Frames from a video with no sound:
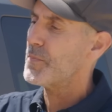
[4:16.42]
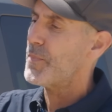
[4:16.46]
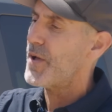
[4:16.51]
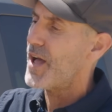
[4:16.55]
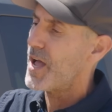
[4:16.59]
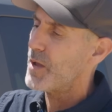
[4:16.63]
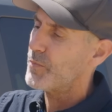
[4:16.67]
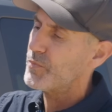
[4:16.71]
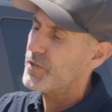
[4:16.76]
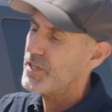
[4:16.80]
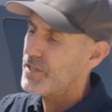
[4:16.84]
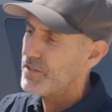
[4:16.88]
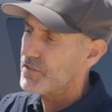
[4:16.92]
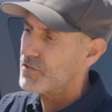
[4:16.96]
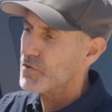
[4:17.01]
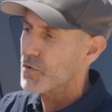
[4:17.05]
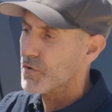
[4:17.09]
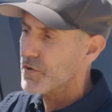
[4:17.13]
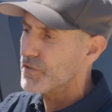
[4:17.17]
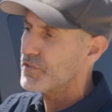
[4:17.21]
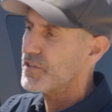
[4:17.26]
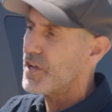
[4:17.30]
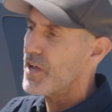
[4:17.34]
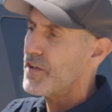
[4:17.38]
to pop these
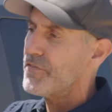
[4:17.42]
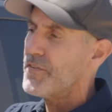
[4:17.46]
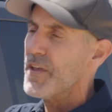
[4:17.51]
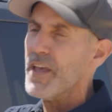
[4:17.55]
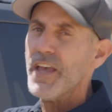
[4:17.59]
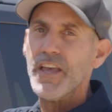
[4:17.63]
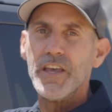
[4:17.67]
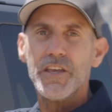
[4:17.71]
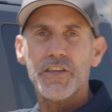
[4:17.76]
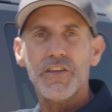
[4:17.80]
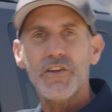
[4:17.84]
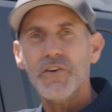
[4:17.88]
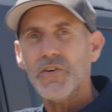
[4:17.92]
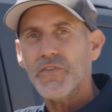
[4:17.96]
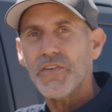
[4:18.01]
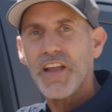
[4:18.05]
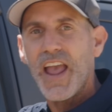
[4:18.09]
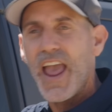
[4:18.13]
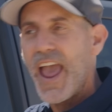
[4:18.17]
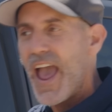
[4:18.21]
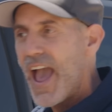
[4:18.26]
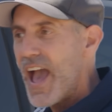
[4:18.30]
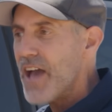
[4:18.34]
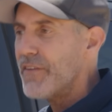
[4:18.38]
doors off, you don't
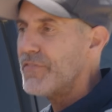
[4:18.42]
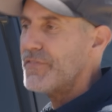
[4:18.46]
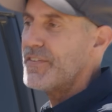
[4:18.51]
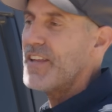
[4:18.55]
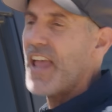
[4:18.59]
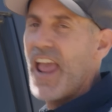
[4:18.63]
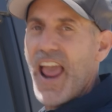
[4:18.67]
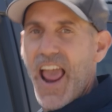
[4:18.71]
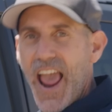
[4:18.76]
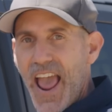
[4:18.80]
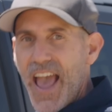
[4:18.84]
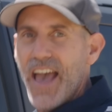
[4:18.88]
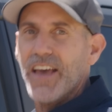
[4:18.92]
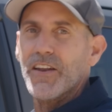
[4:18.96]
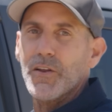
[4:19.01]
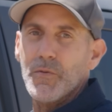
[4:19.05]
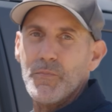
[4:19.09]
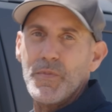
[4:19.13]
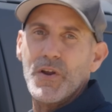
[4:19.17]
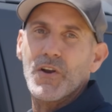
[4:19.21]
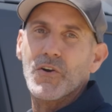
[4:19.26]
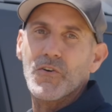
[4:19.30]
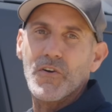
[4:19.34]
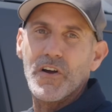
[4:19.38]
have to add a
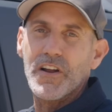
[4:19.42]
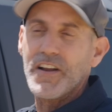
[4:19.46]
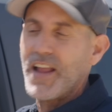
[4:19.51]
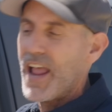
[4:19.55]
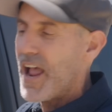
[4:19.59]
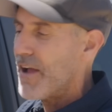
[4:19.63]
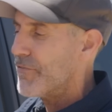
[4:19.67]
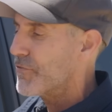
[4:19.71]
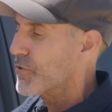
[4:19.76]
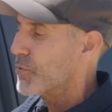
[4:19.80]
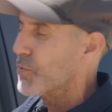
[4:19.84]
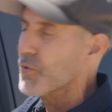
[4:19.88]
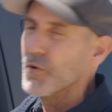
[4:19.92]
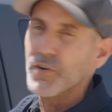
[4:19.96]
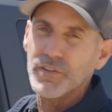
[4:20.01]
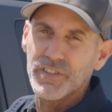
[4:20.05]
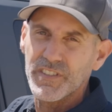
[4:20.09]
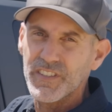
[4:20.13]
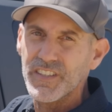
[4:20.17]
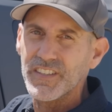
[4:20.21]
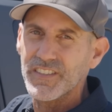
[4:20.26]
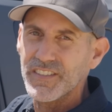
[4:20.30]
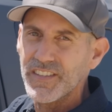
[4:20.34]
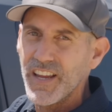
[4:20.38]
mirror on
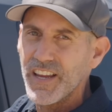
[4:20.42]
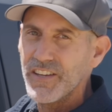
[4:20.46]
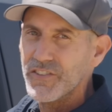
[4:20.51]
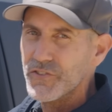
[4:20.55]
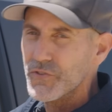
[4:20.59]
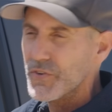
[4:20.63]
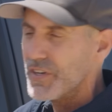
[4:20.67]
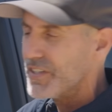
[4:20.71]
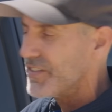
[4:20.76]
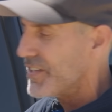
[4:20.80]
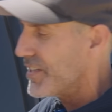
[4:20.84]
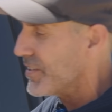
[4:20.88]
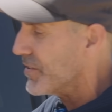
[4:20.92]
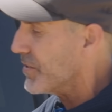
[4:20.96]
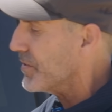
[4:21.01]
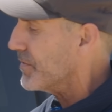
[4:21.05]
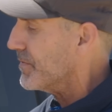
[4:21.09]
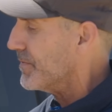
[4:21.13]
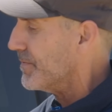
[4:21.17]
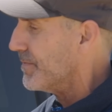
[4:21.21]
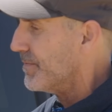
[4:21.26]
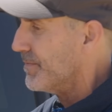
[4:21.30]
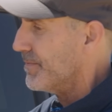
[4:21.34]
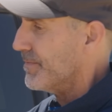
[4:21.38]
afterwards to stay street legal.
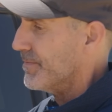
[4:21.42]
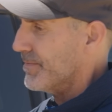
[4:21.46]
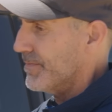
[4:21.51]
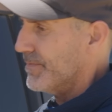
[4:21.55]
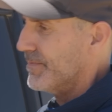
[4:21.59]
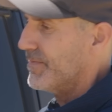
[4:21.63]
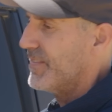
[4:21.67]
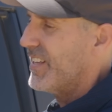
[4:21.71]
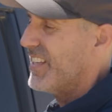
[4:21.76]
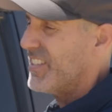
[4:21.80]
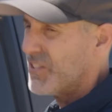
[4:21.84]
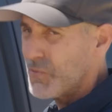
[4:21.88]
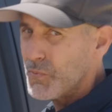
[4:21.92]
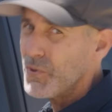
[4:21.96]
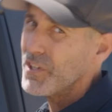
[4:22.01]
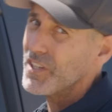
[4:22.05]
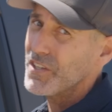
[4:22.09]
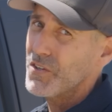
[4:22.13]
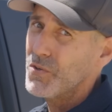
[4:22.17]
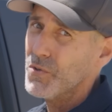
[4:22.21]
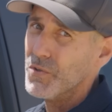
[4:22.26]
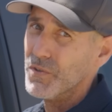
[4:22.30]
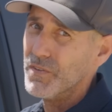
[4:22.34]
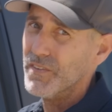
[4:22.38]
It's
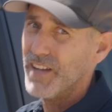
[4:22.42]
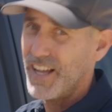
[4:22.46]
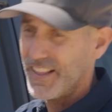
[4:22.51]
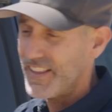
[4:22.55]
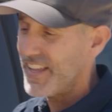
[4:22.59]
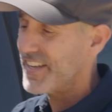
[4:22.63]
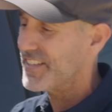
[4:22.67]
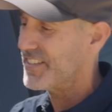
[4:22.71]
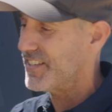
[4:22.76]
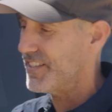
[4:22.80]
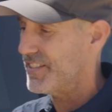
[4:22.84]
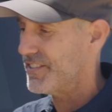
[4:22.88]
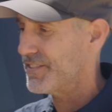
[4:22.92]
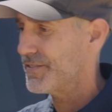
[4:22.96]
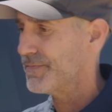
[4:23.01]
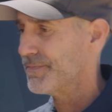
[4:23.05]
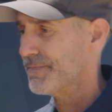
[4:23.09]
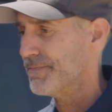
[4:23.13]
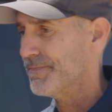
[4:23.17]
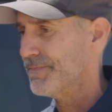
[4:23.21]
really cool, I like this.